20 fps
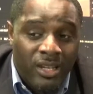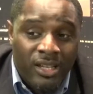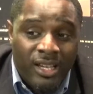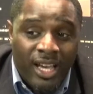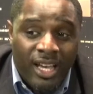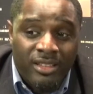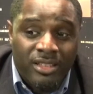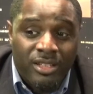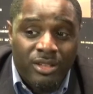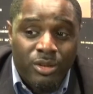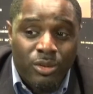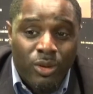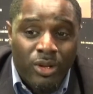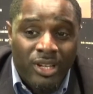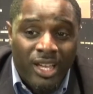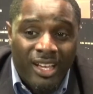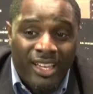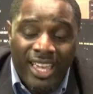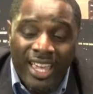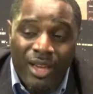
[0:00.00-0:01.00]
out the door and
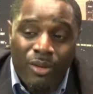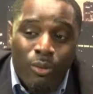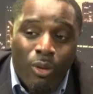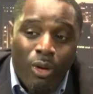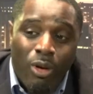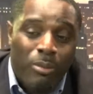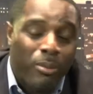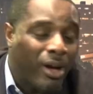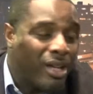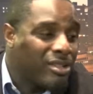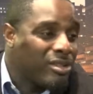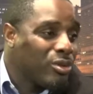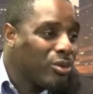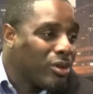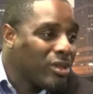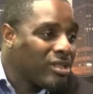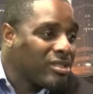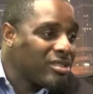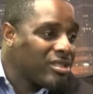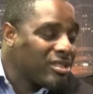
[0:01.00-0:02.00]
I can't walk my
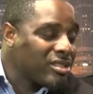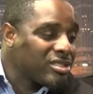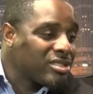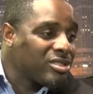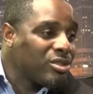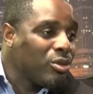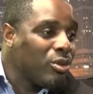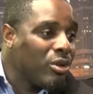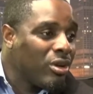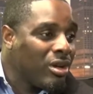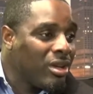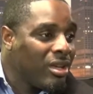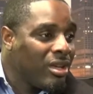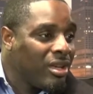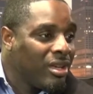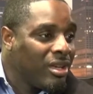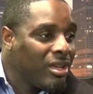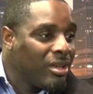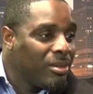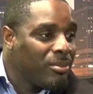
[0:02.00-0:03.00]
daughter to the store
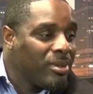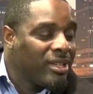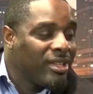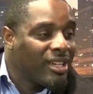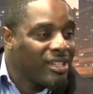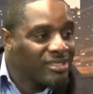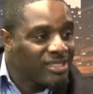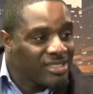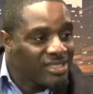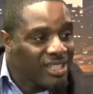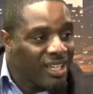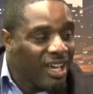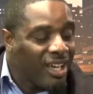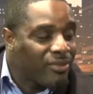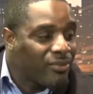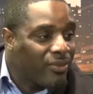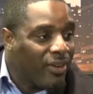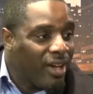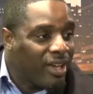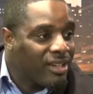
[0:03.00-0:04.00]
because it's
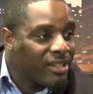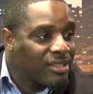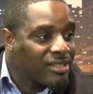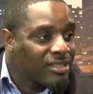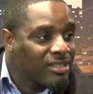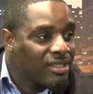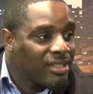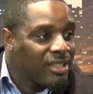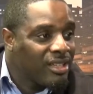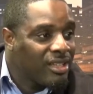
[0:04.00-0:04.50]
gun violence,